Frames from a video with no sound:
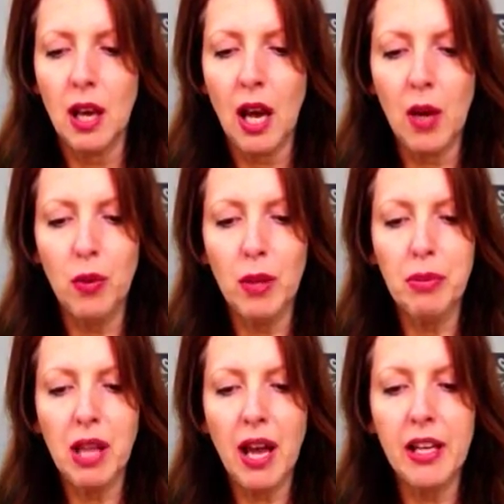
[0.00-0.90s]
"I will
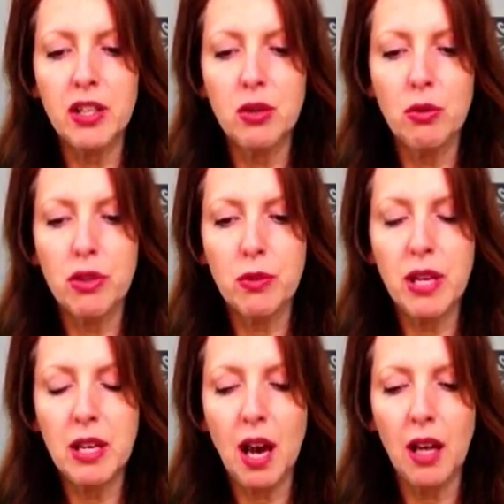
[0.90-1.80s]
apply to
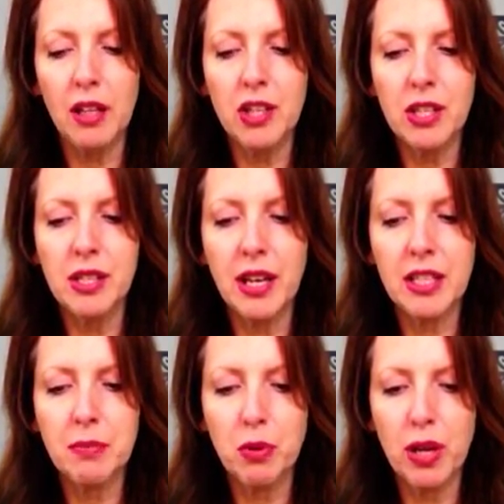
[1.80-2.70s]
3 colleges
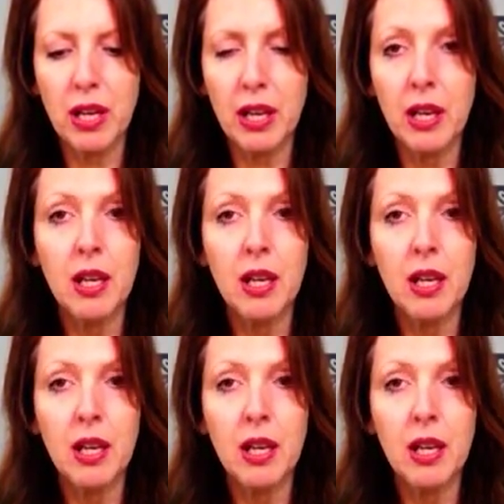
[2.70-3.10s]
next spring"